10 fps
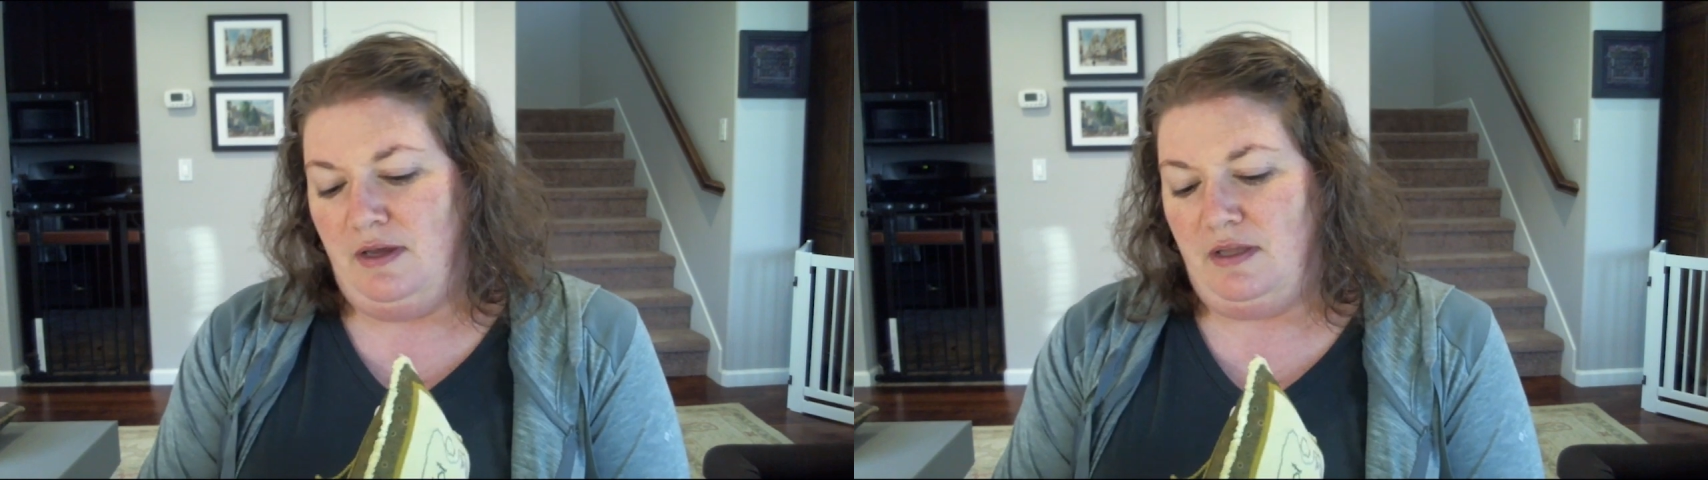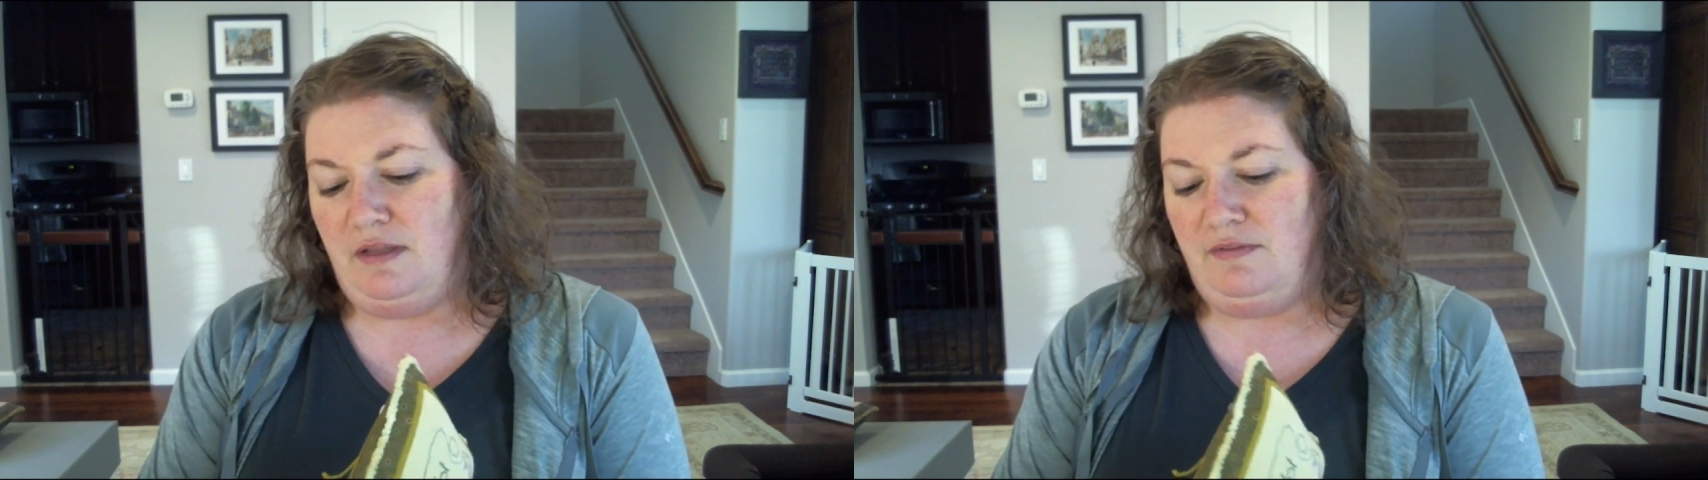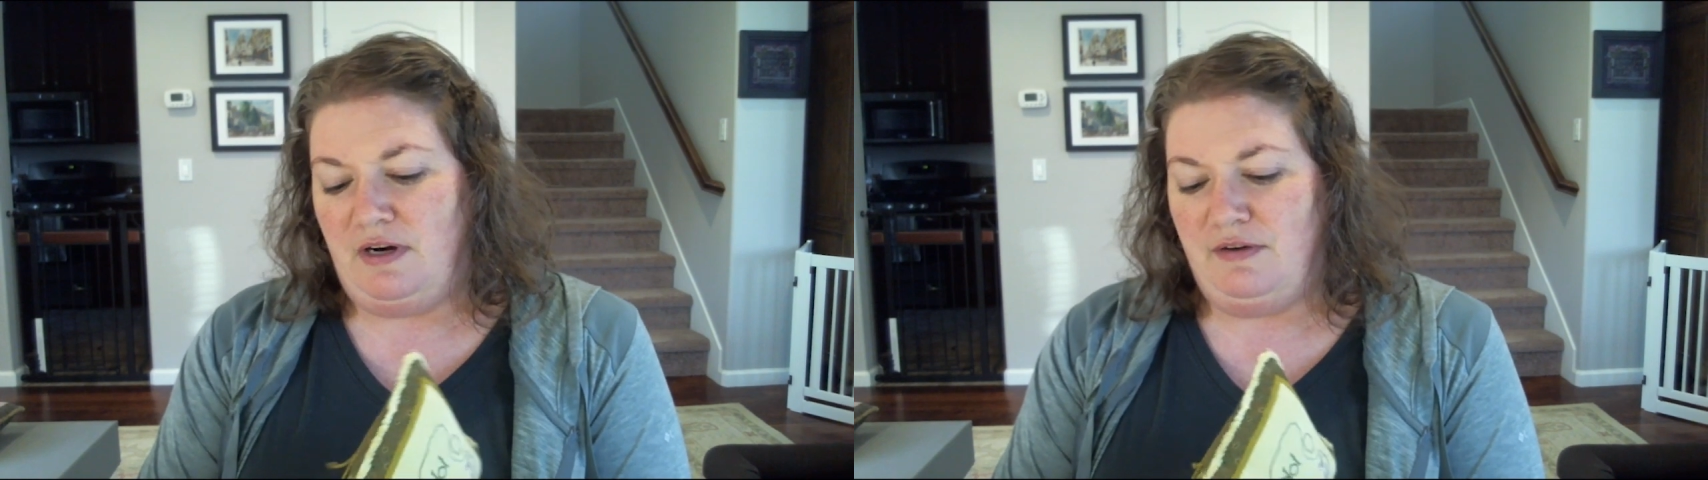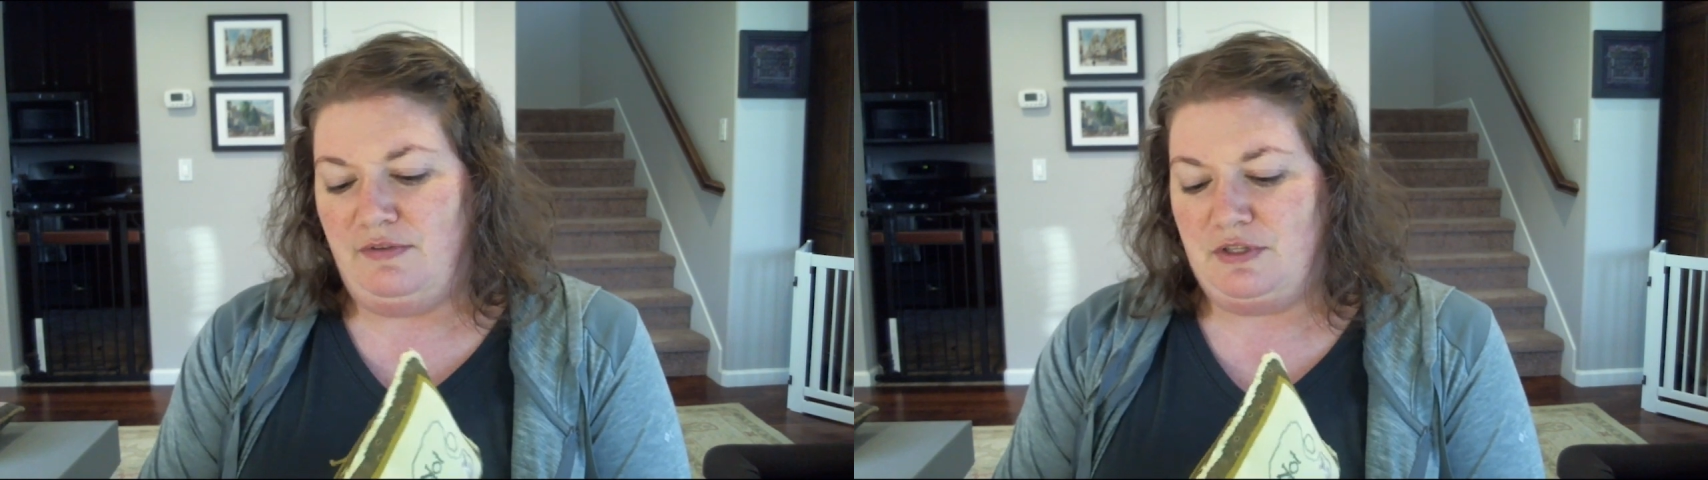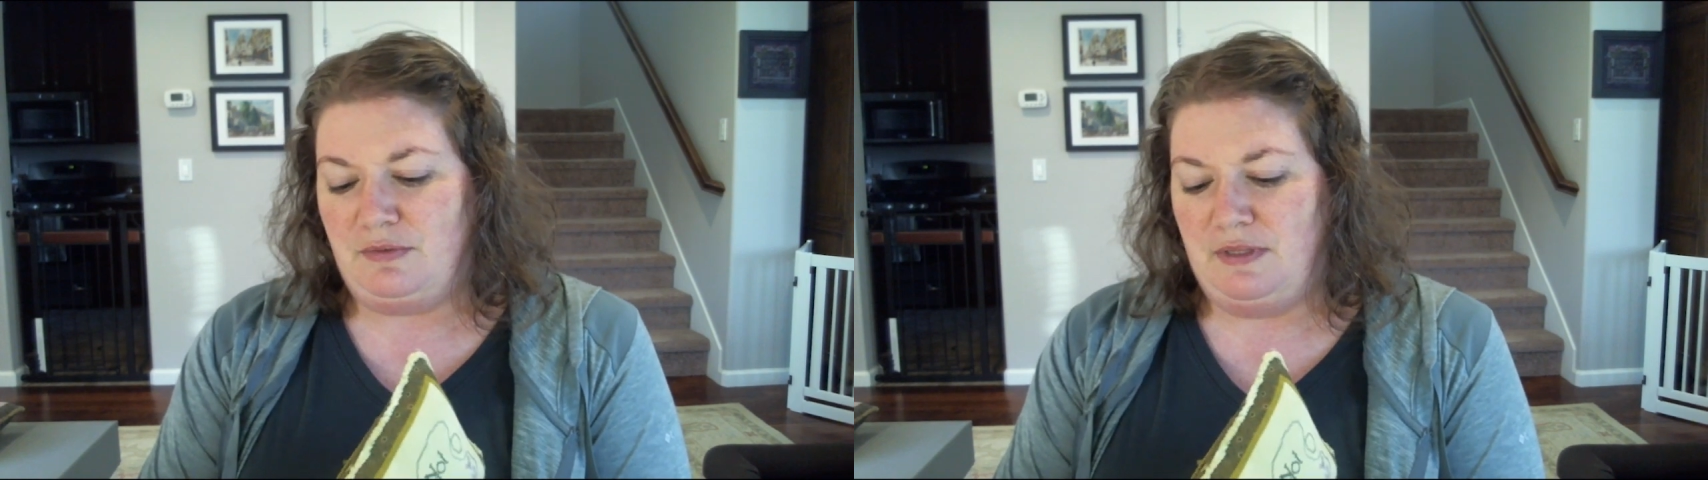the very
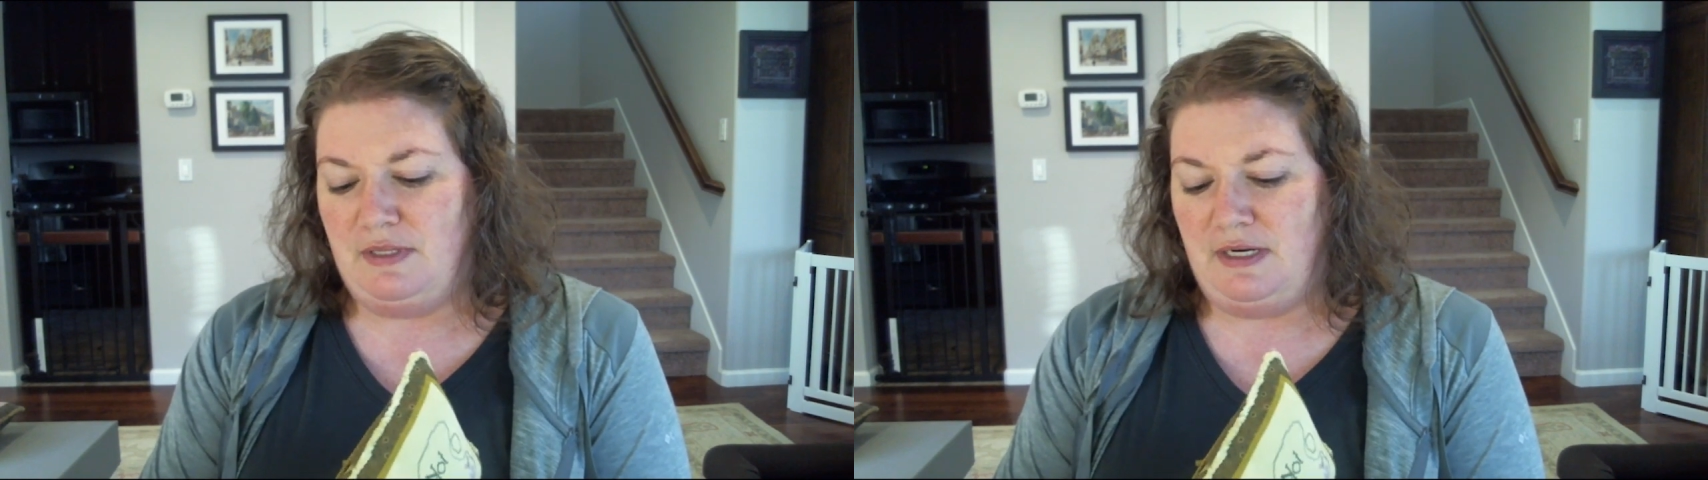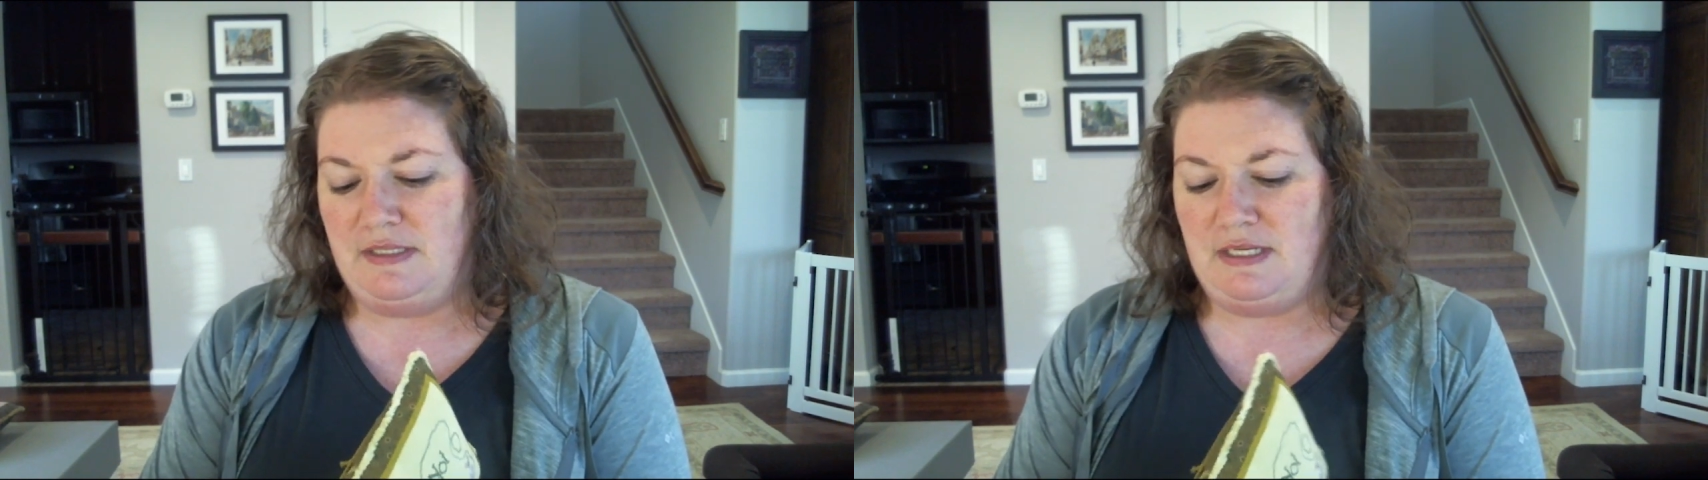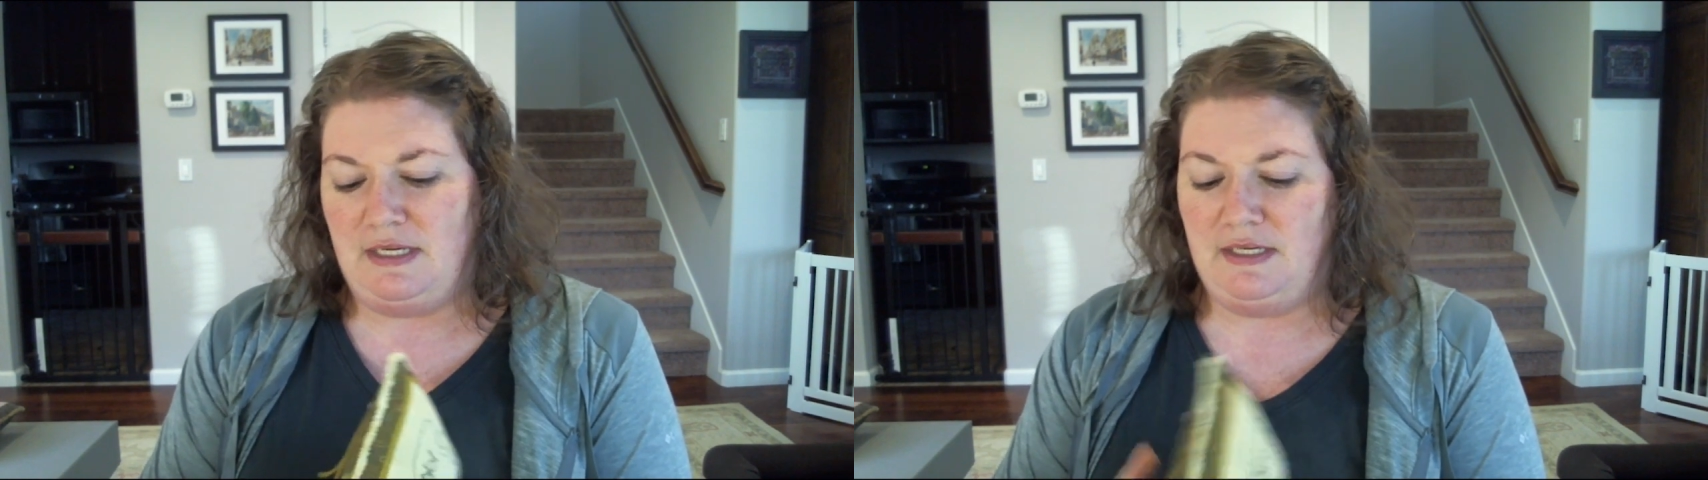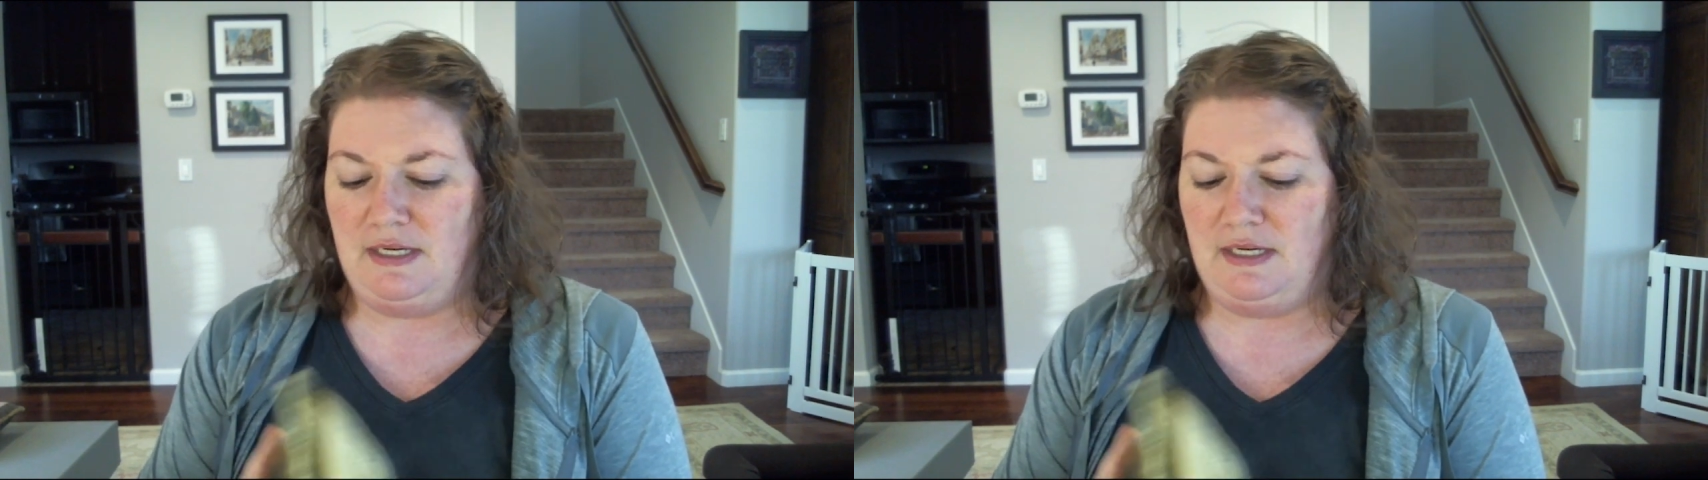first one that I did,